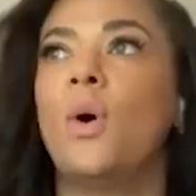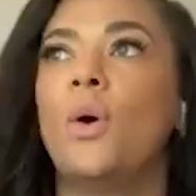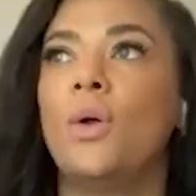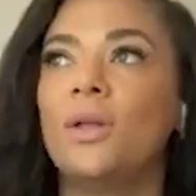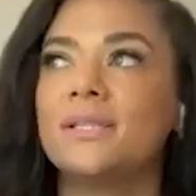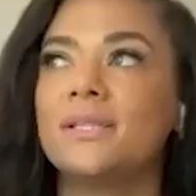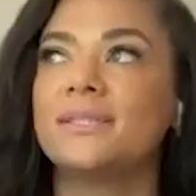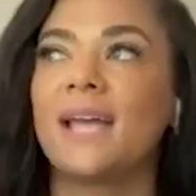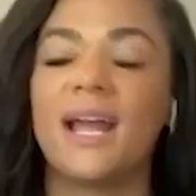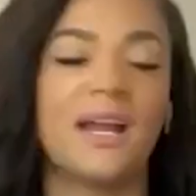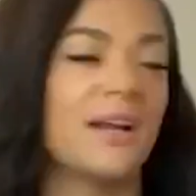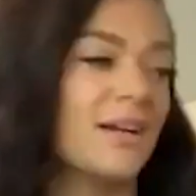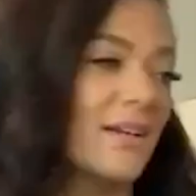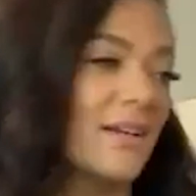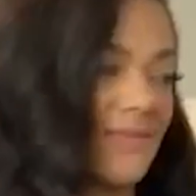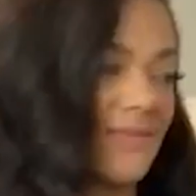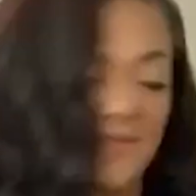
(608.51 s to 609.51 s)
whole
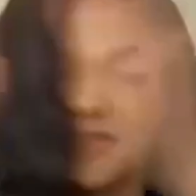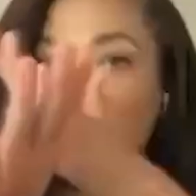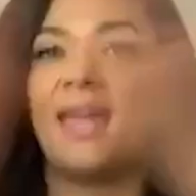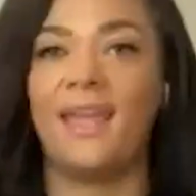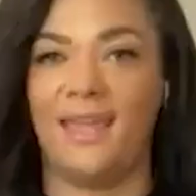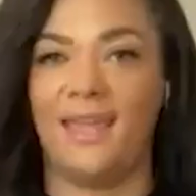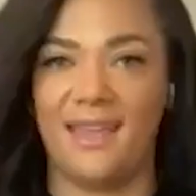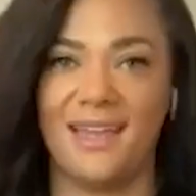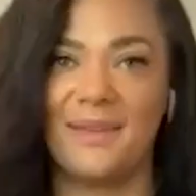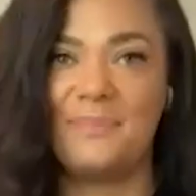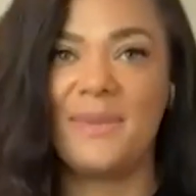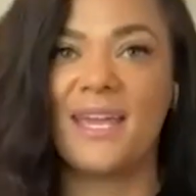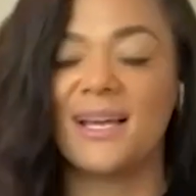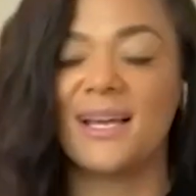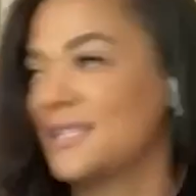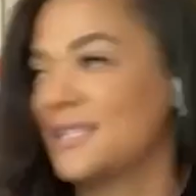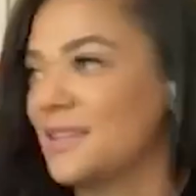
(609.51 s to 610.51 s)
entire thing
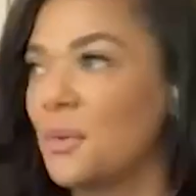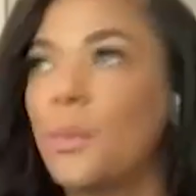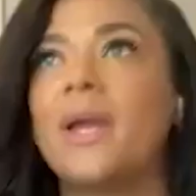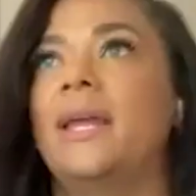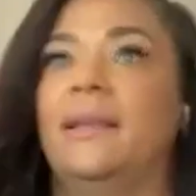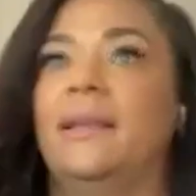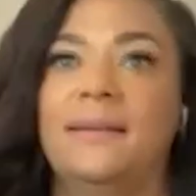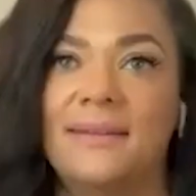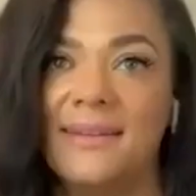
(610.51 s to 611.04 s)
because of the wind.